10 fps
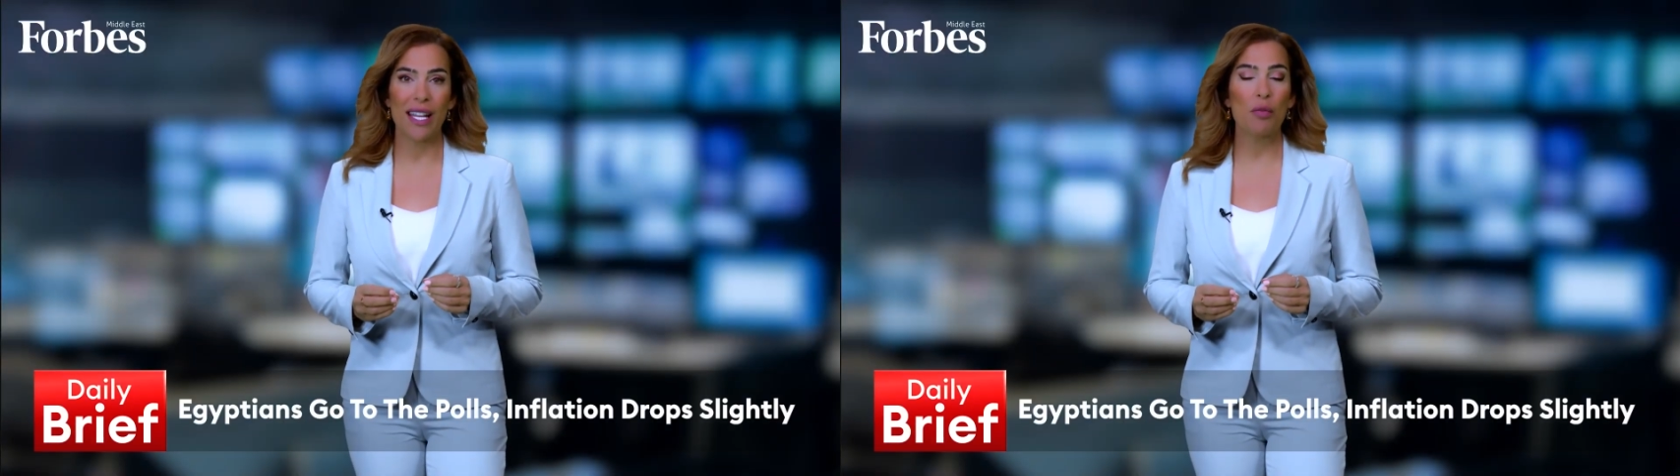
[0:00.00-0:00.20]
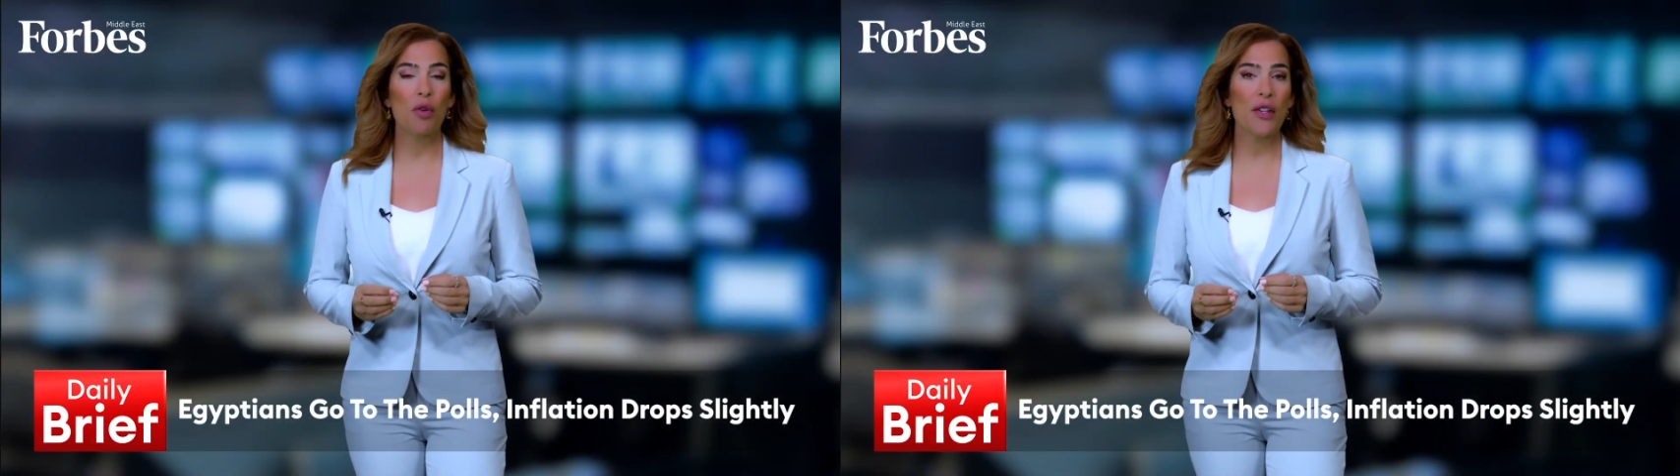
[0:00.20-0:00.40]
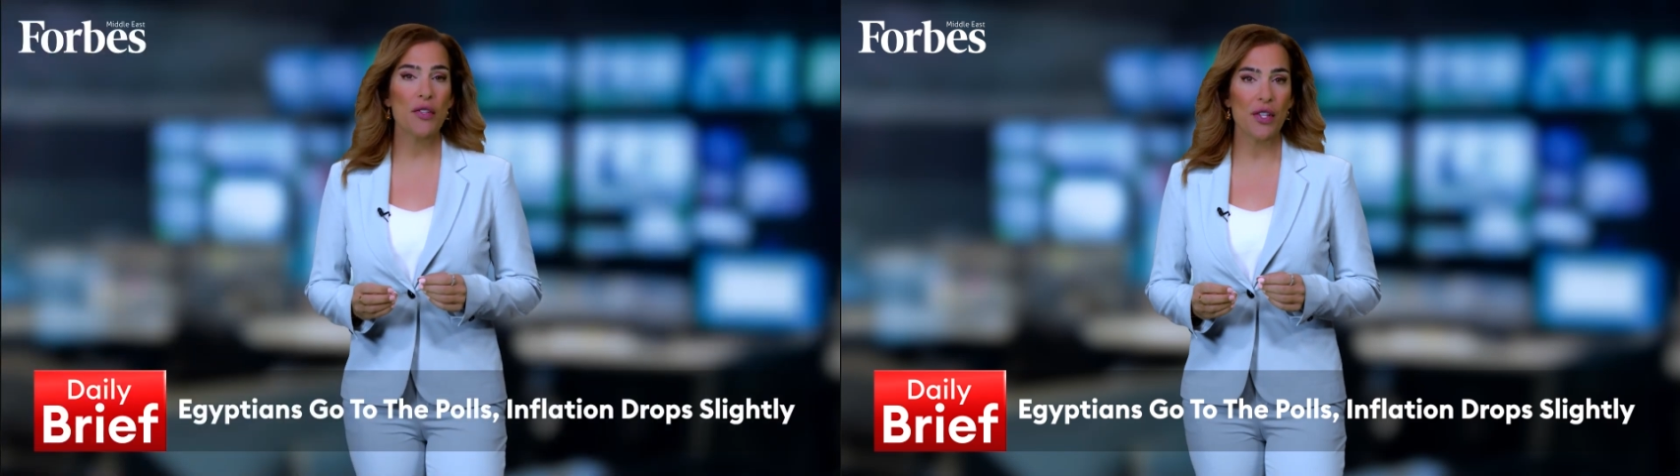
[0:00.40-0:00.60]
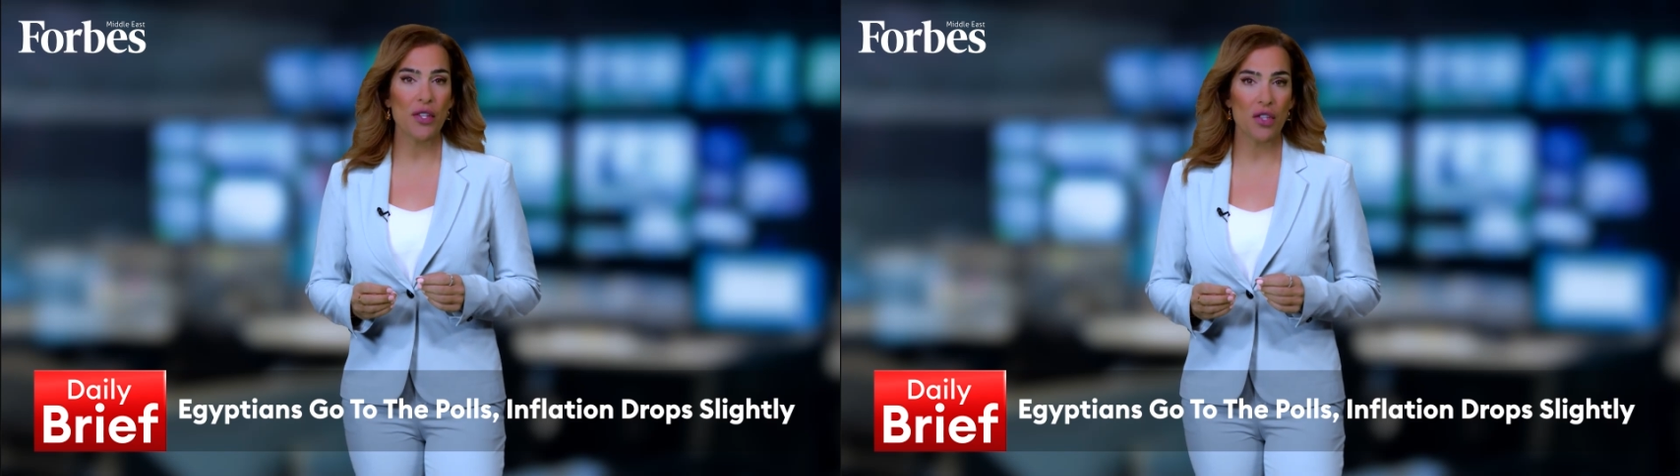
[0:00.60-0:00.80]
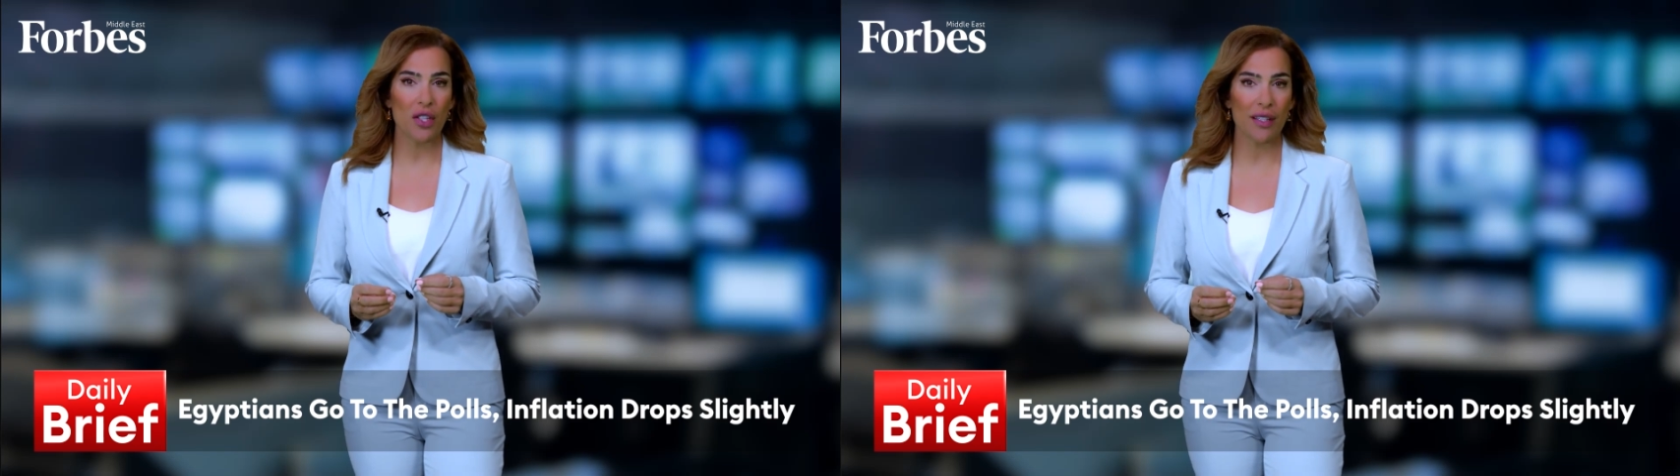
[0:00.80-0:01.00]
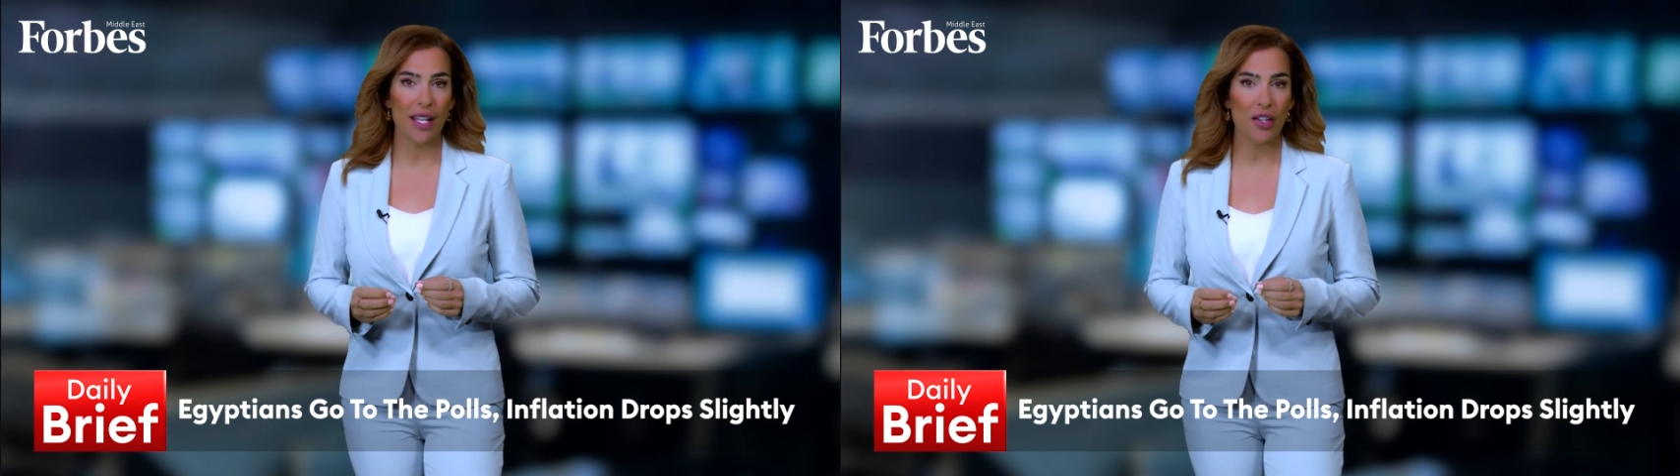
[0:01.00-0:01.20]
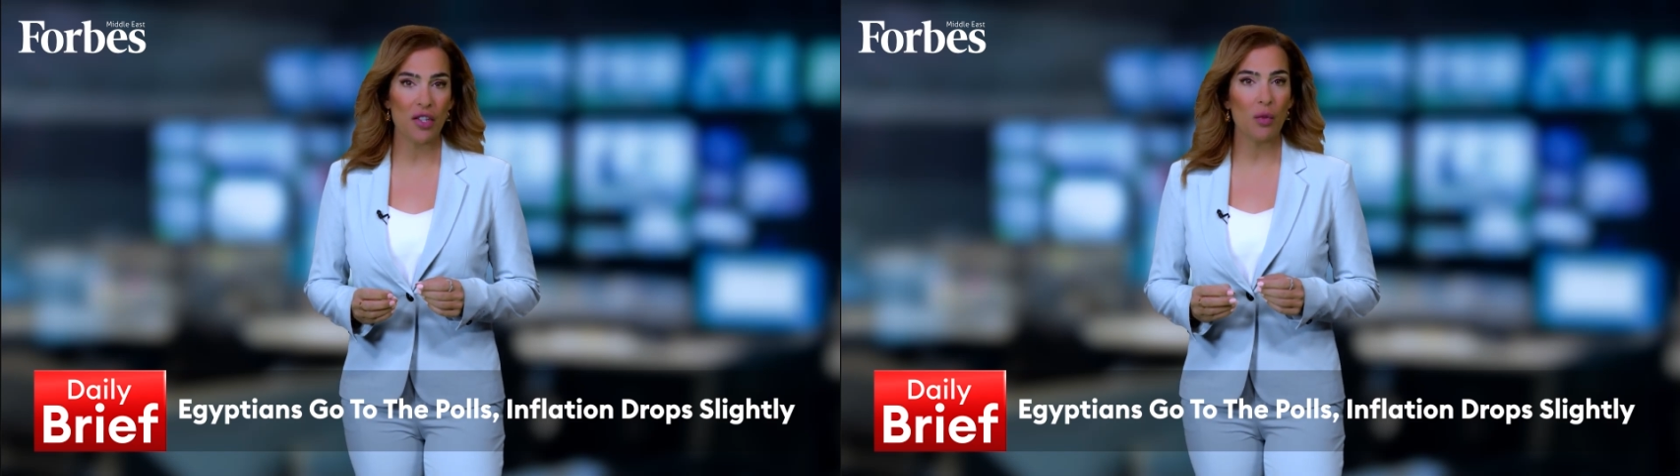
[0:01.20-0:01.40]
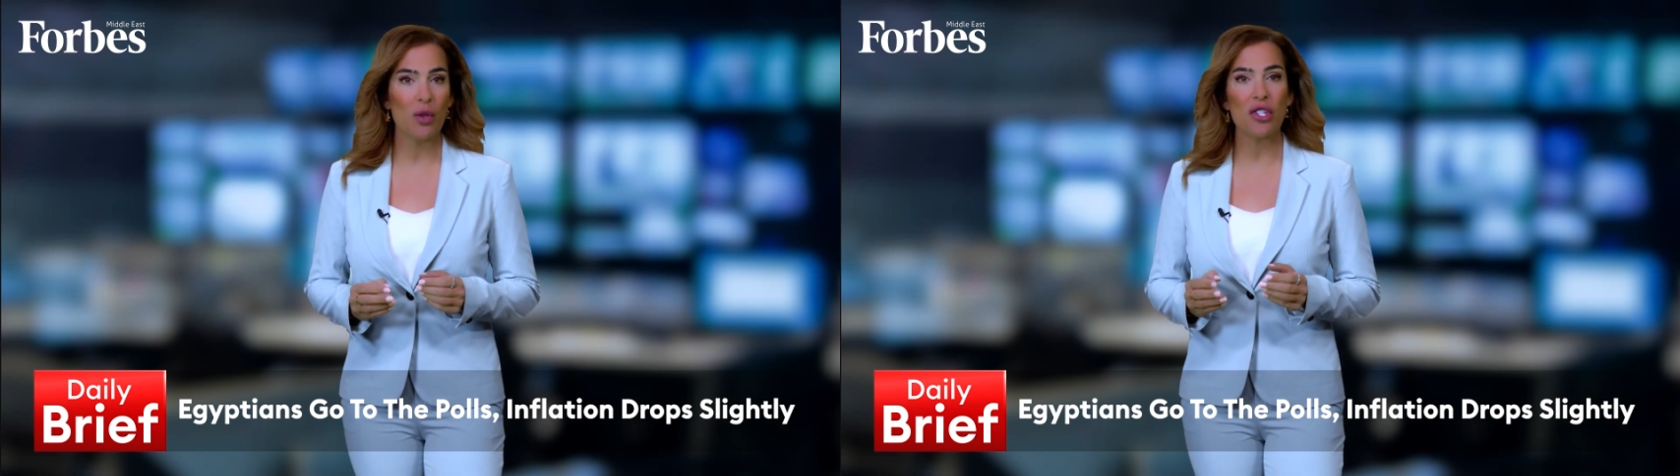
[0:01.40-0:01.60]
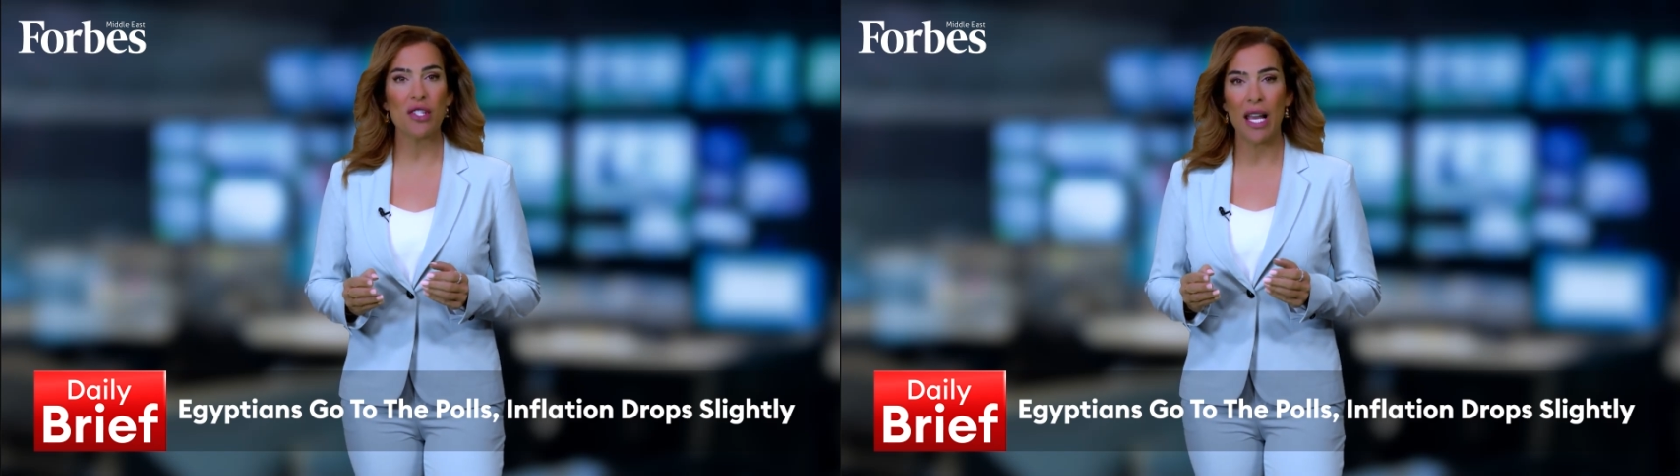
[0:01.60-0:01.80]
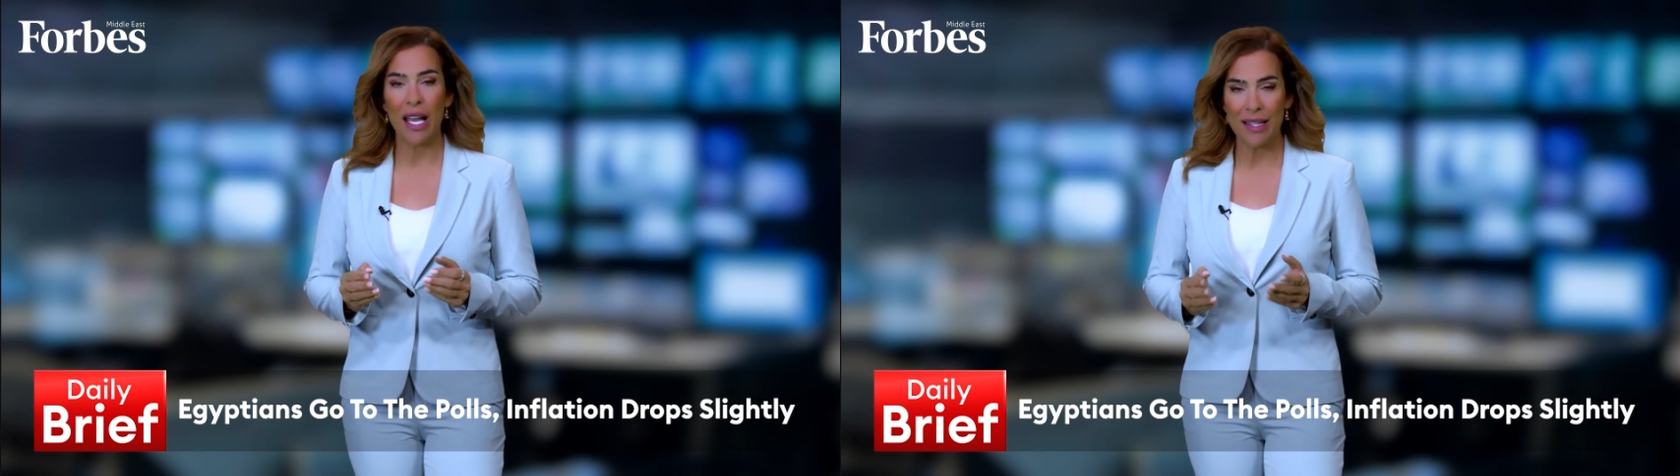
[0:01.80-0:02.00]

a presidential election which is